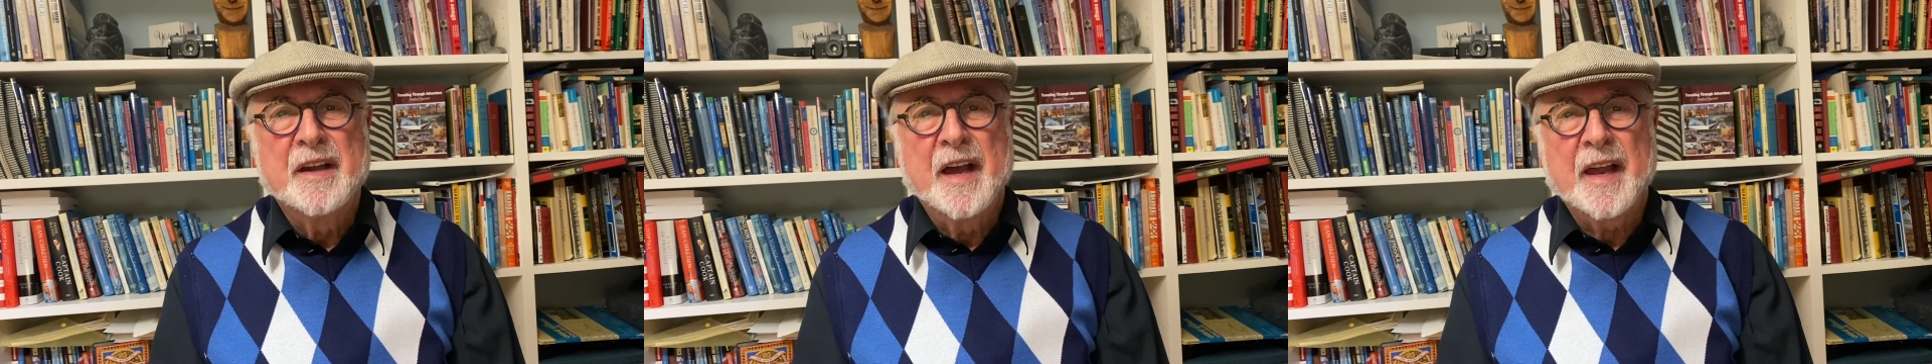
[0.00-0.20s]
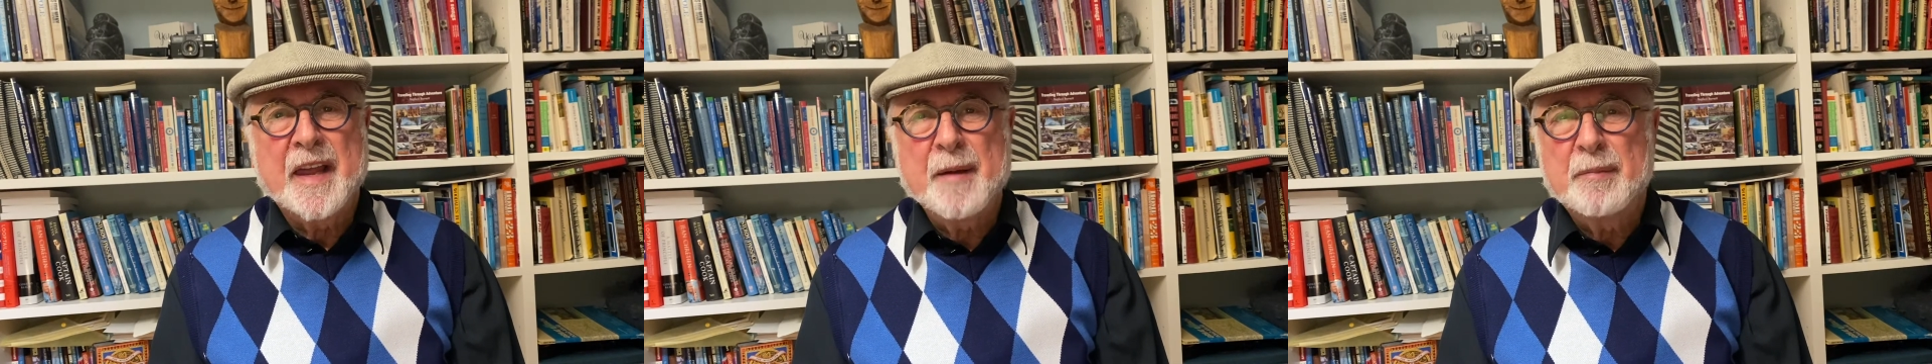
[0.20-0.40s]

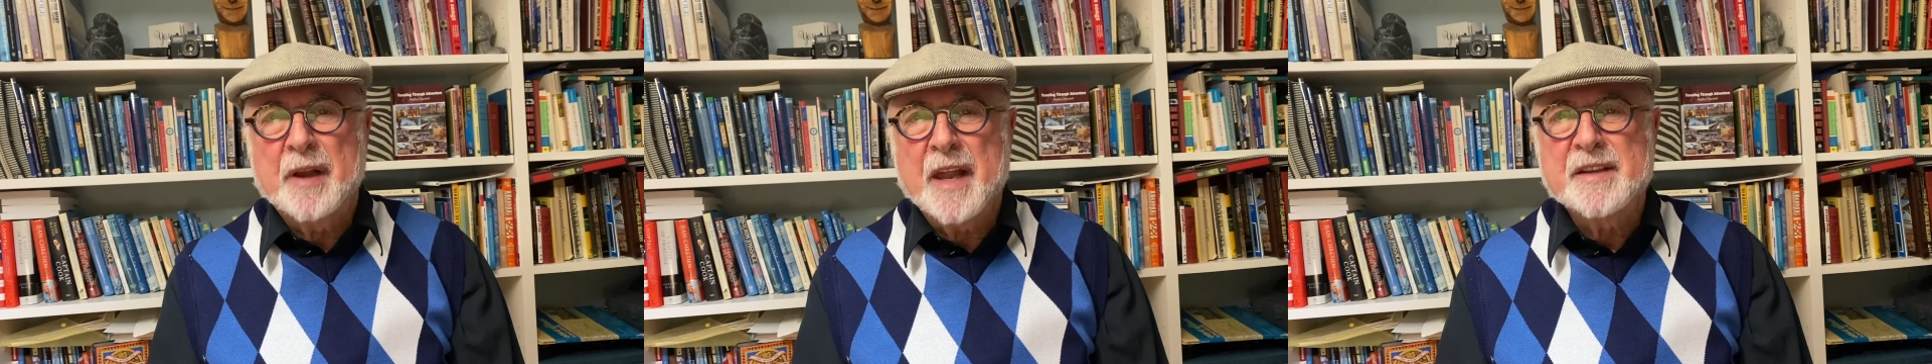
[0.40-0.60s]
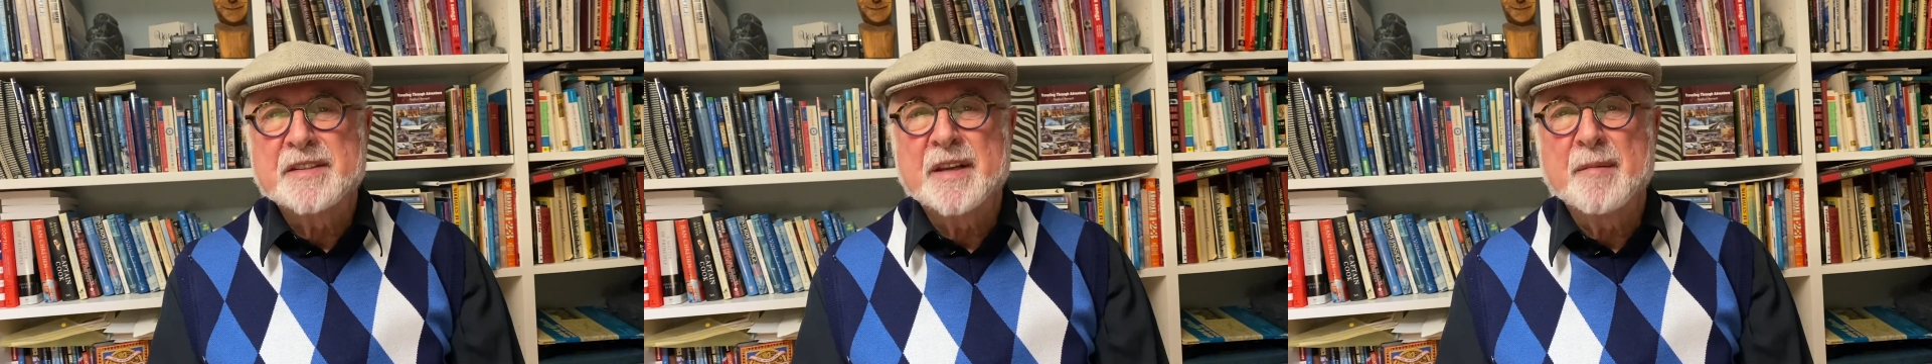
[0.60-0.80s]
I kept
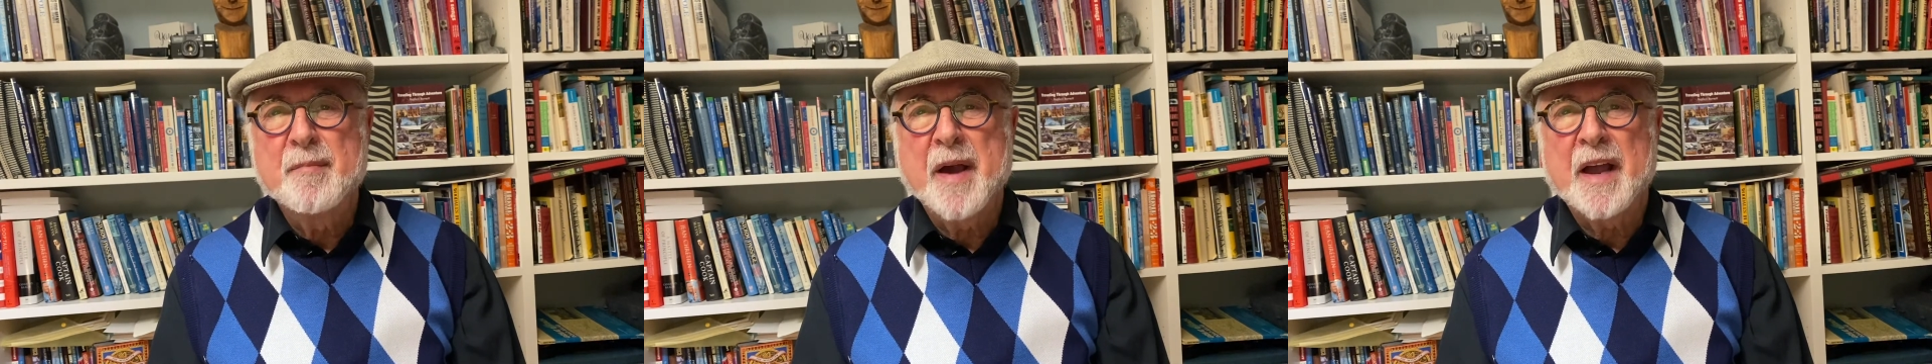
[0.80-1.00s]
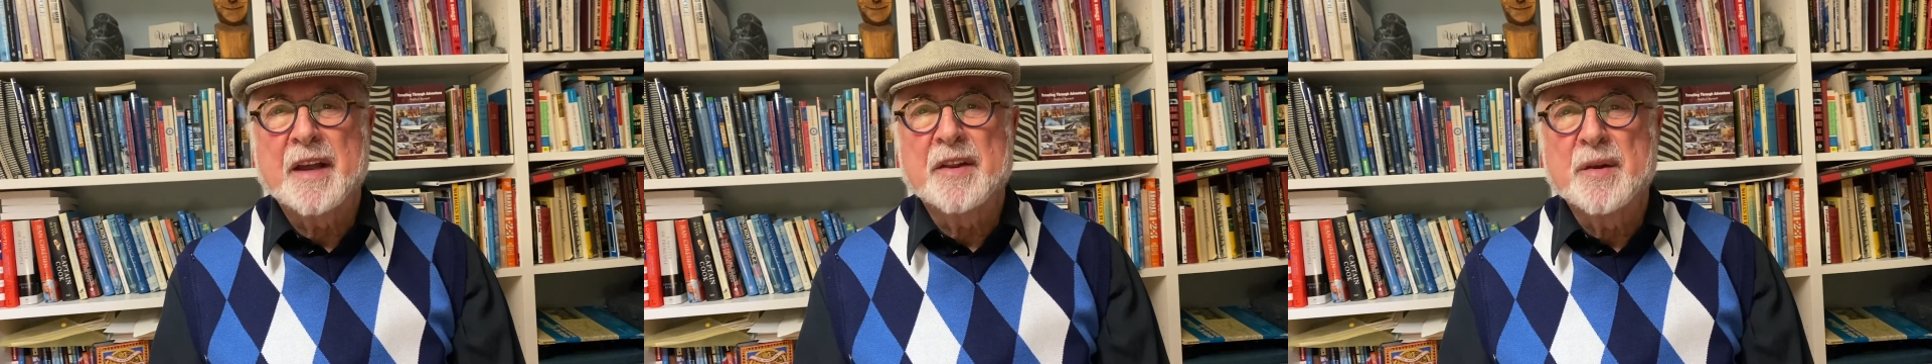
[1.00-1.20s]
glancing
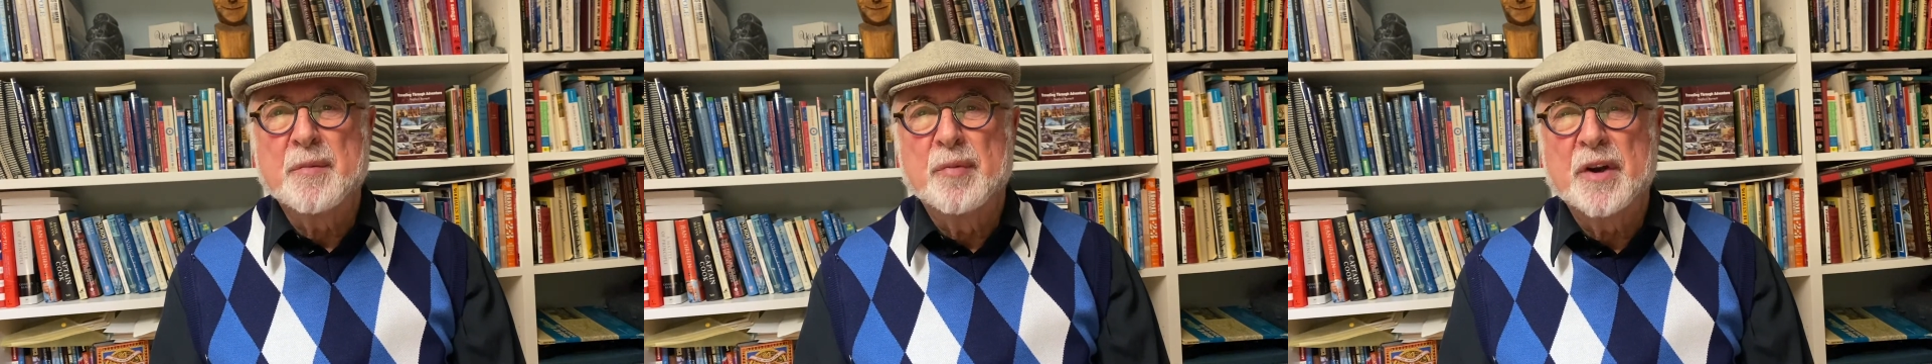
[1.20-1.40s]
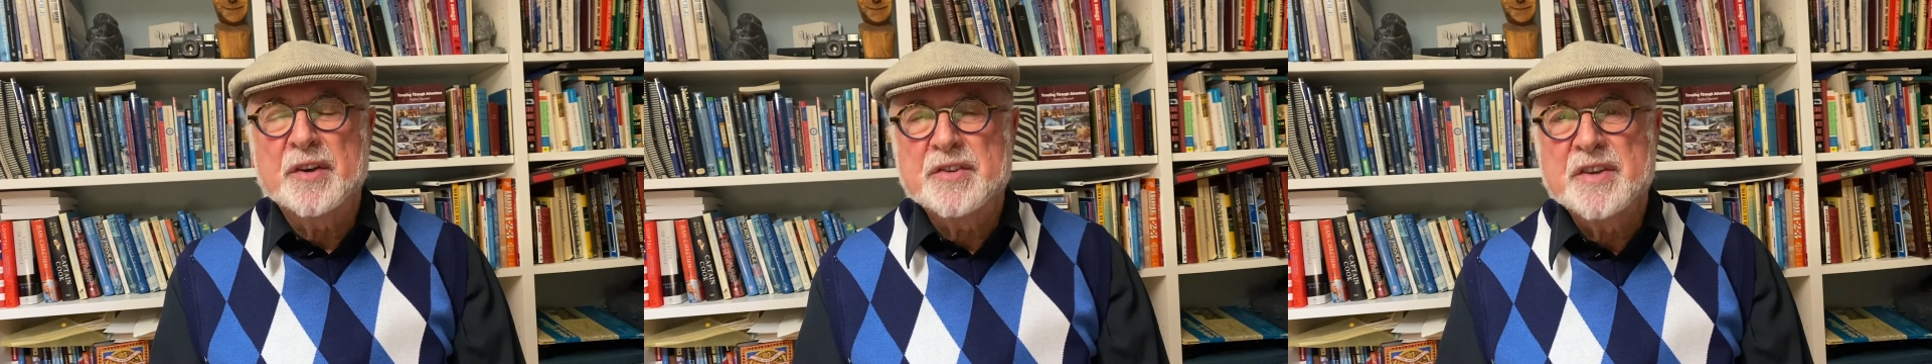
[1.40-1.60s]
back at the
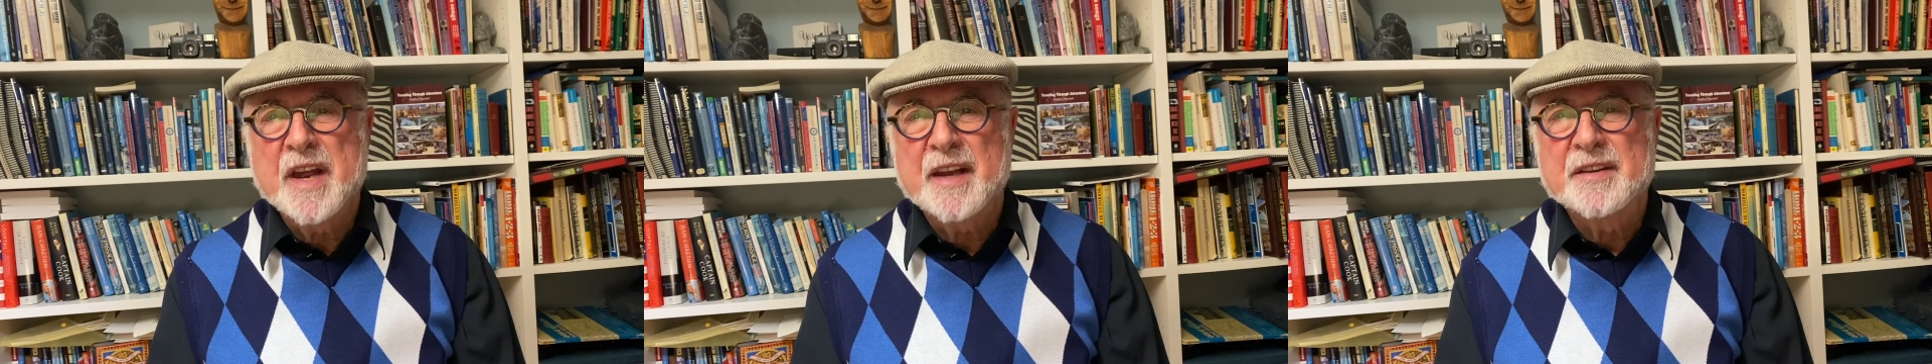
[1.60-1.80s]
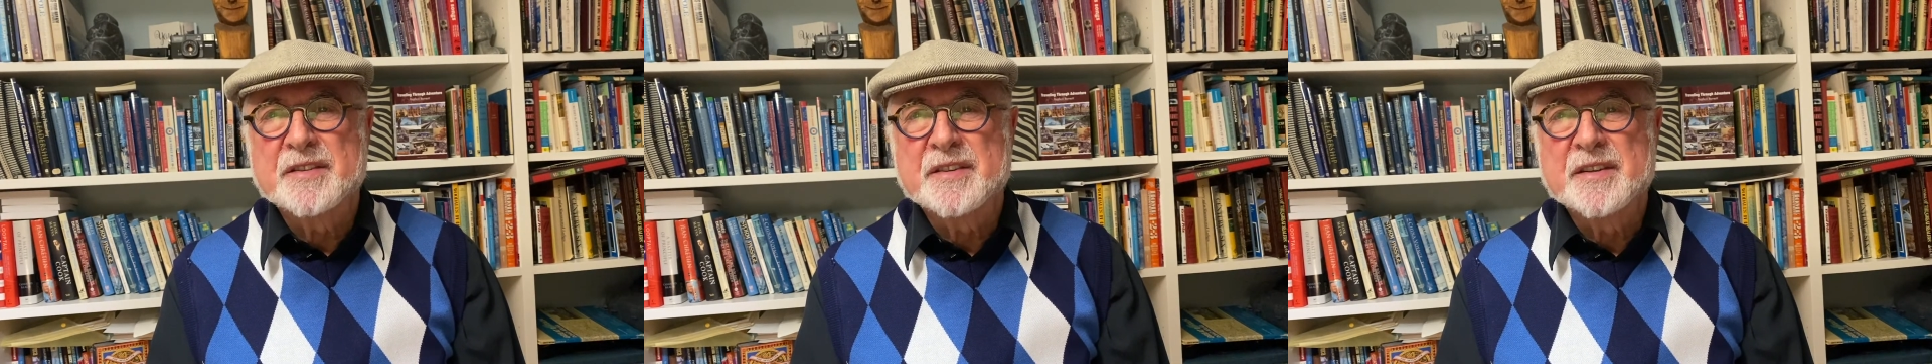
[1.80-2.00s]
brick
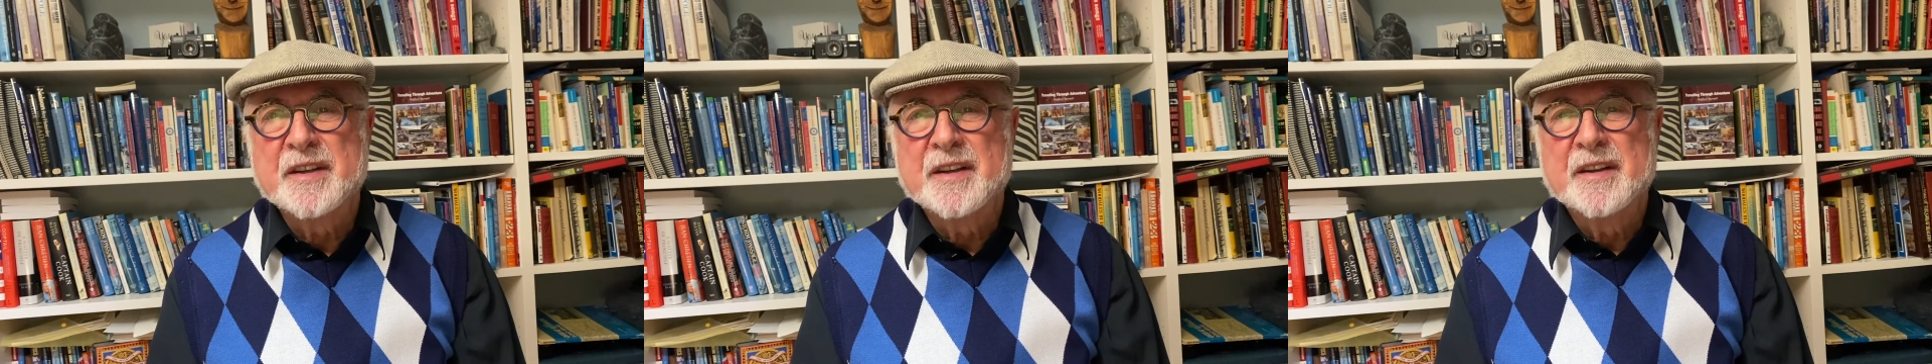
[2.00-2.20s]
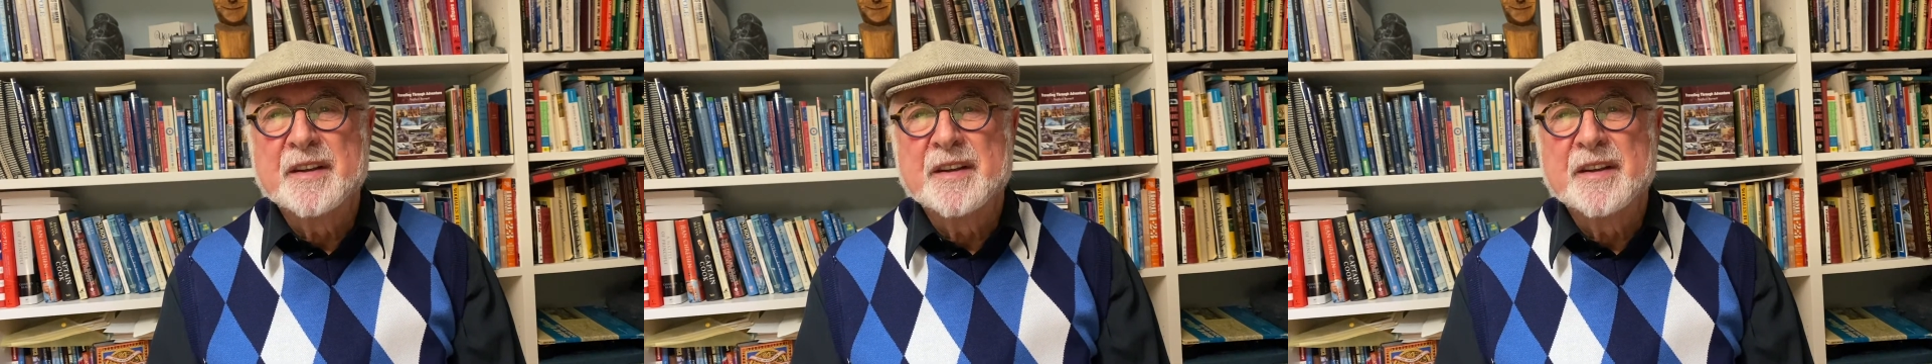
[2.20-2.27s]
sheds